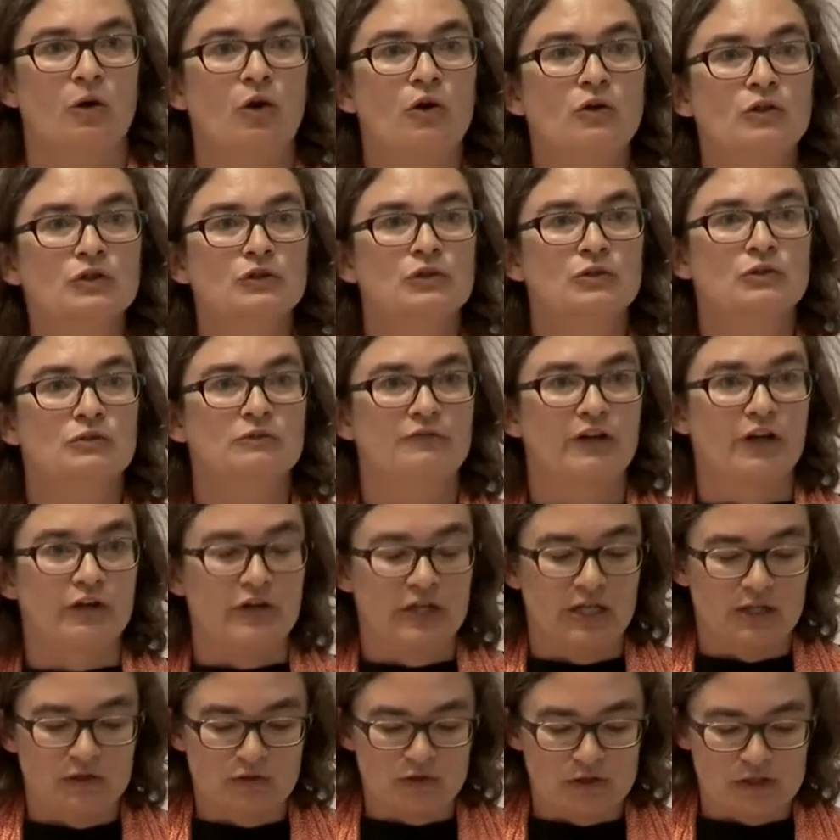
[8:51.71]
also
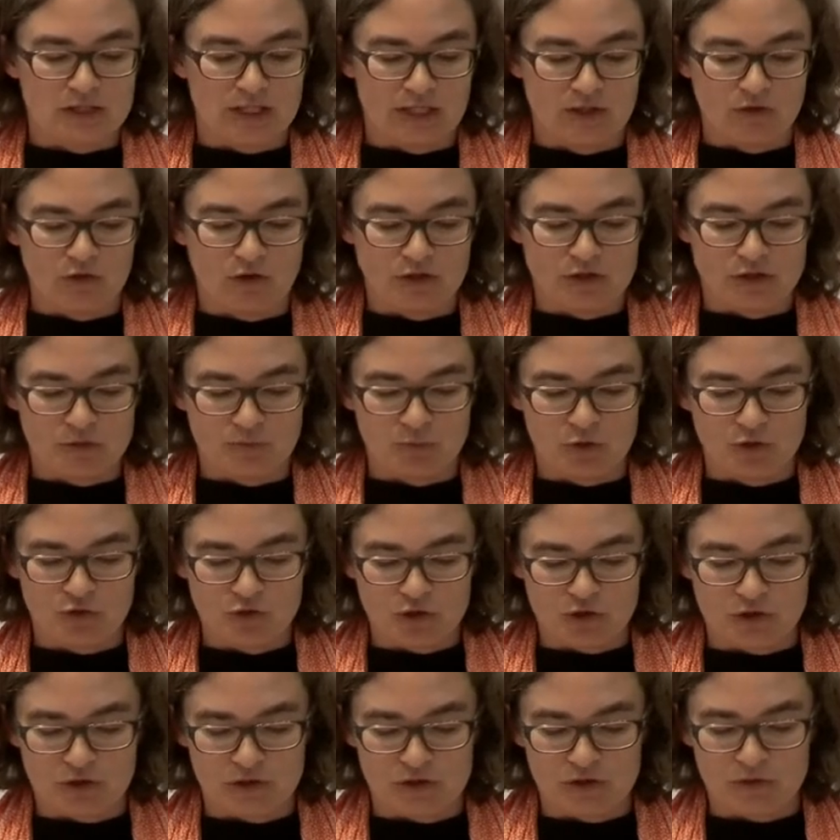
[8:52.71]
very interesting
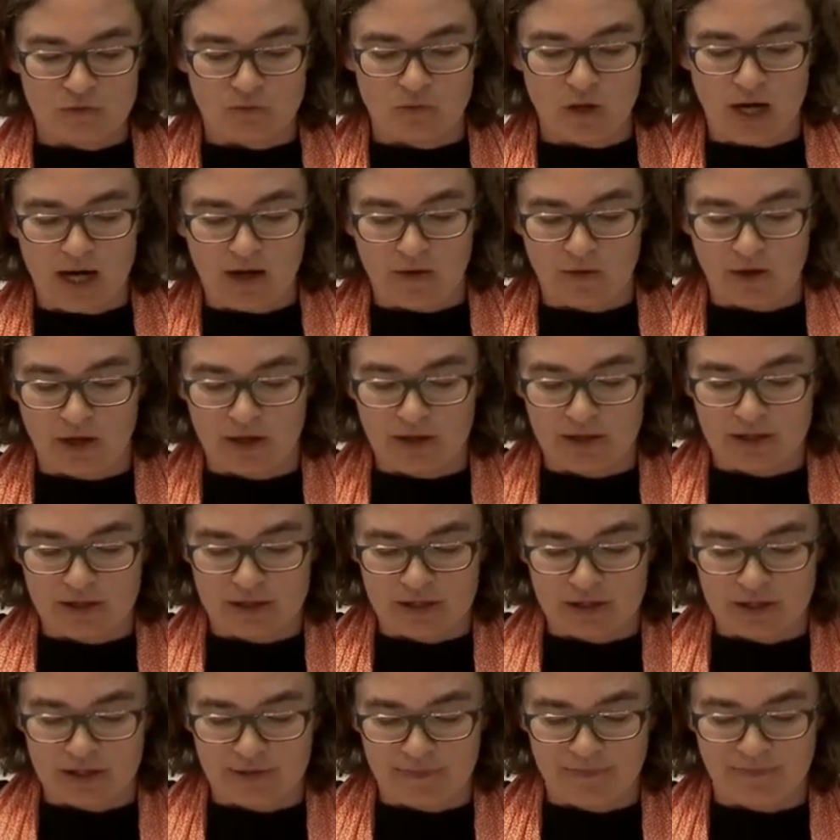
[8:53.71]
contributions to our
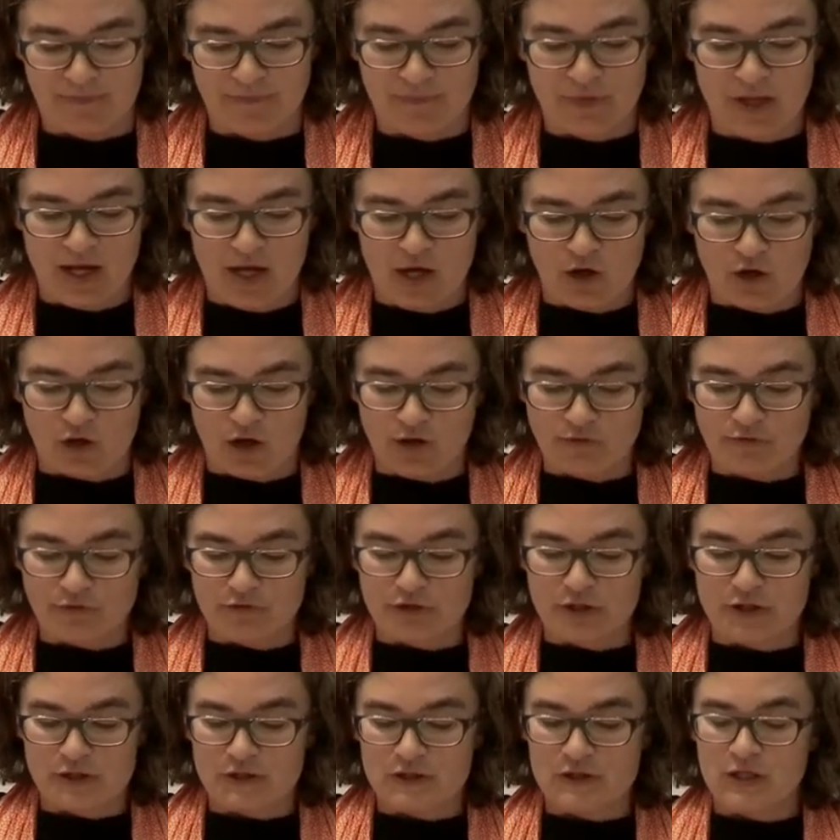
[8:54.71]
um,
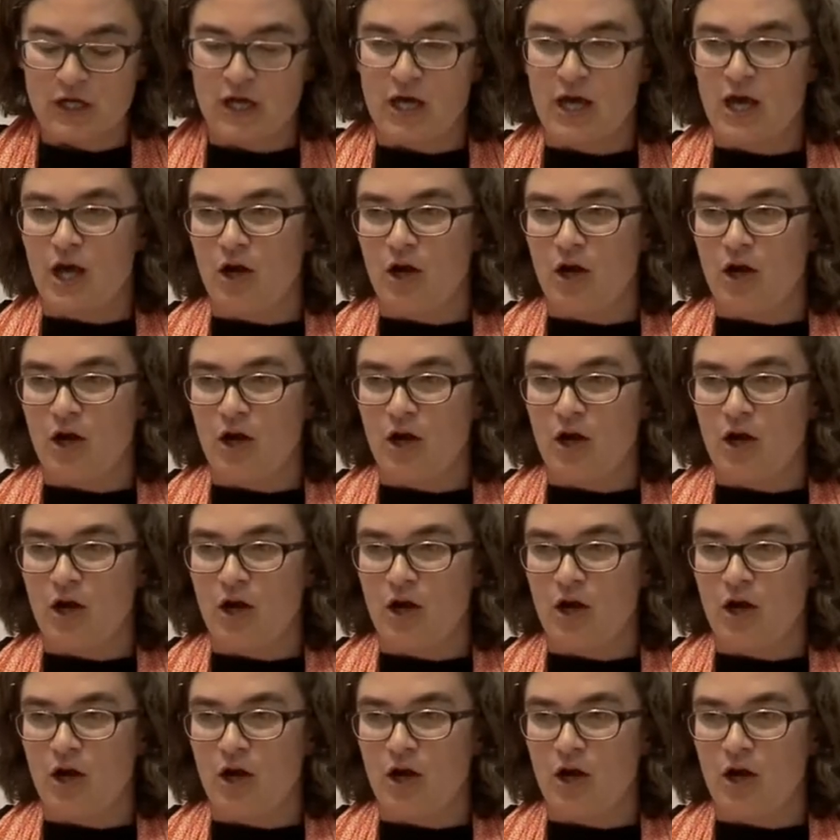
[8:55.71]
conference,